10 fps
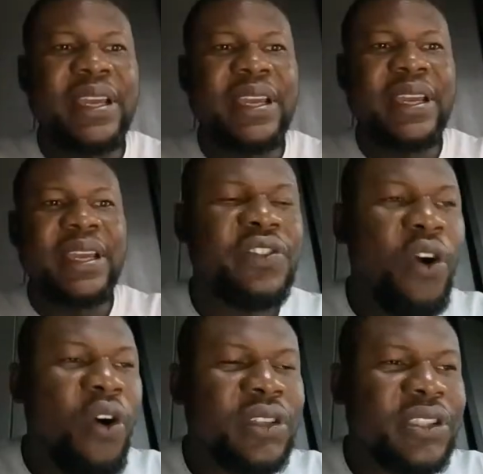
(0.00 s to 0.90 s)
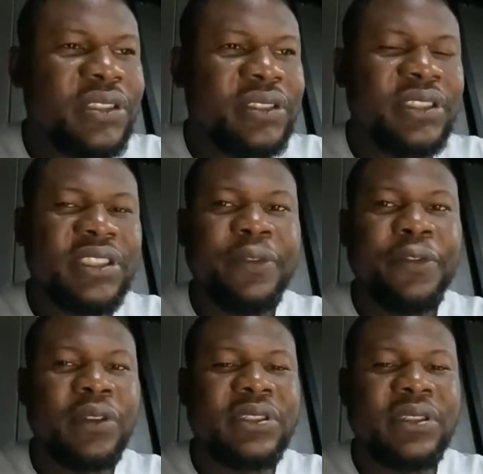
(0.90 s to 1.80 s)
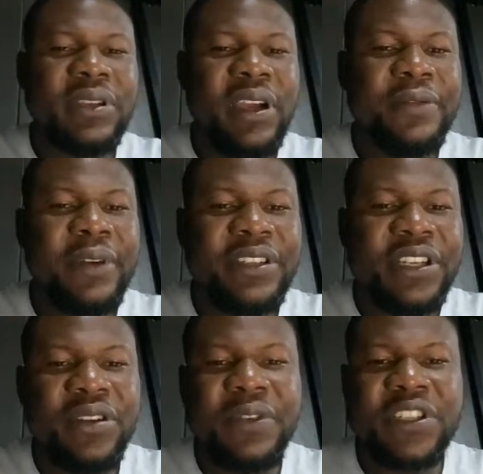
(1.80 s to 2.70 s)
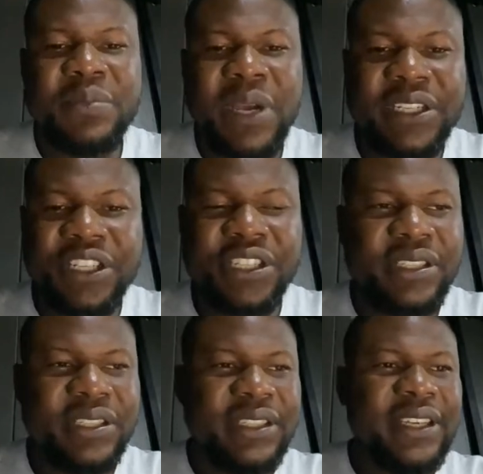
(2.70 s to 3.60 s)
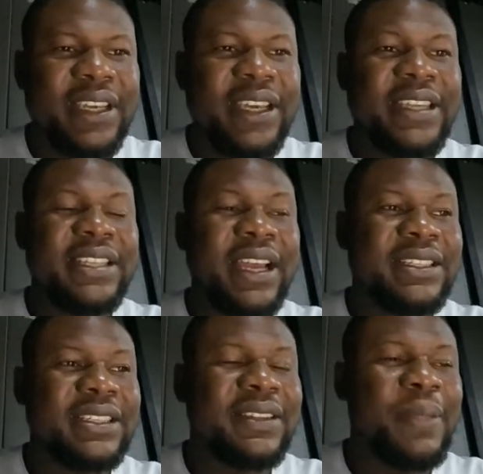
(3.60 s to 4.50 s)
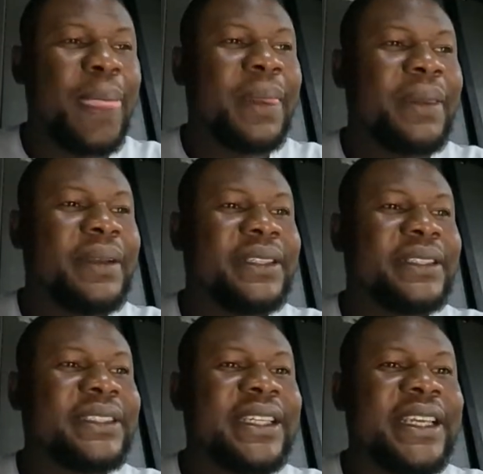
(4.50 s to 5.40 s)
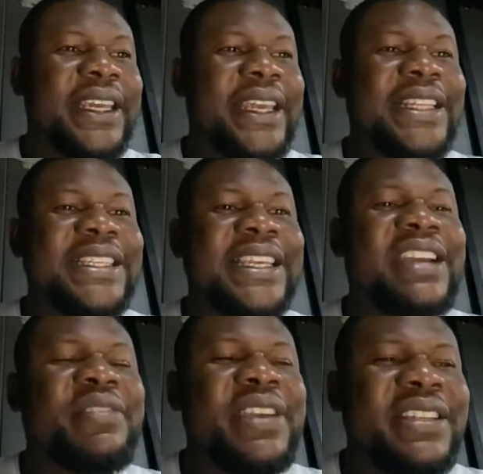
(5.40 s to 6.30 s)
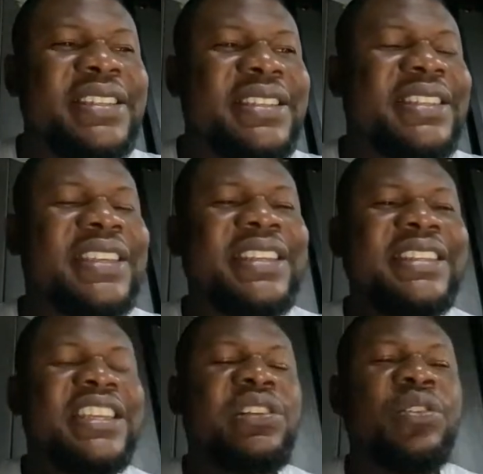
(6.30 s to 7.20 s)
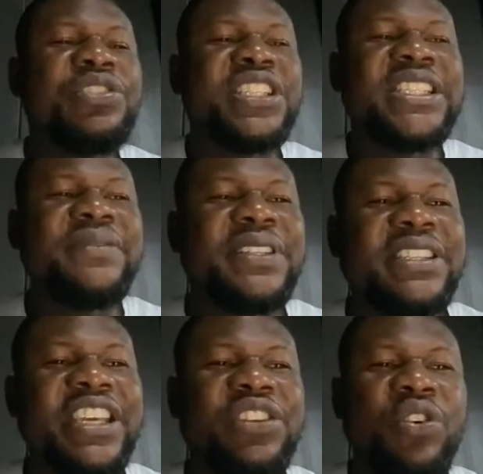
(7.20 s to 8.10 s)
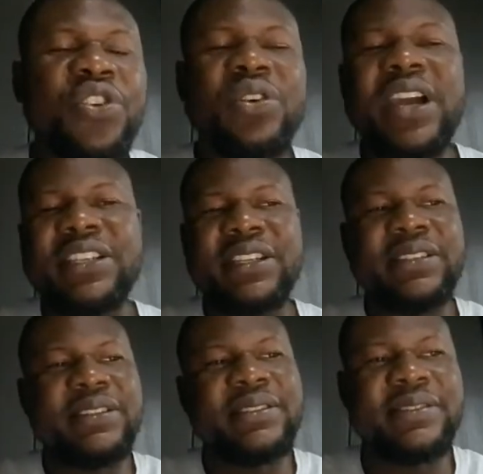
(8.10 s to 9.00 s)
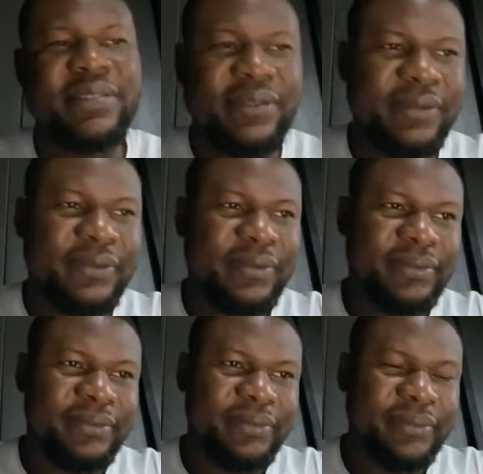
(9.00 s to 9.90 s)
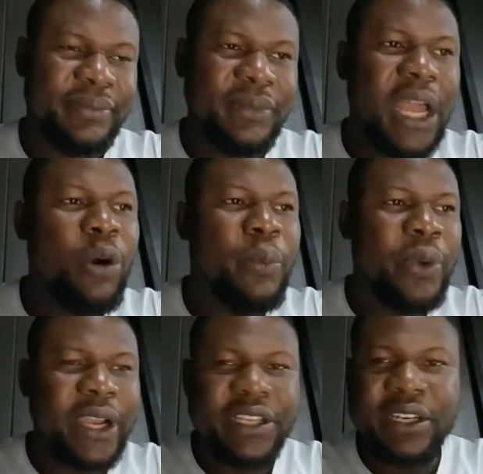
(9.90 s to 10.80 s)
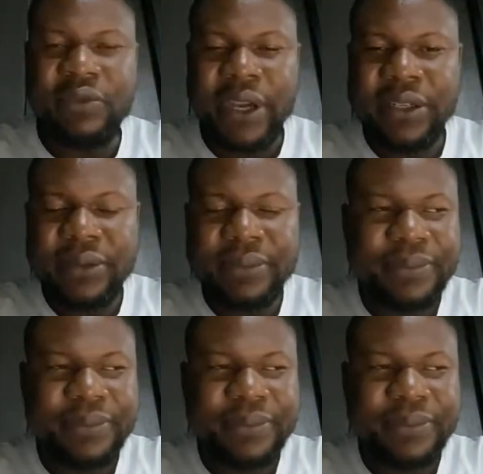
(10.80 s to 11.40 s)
the fourth advantage of a smart kitchen is that it creates this longevity in all your gadgets. I hope you're getting it right.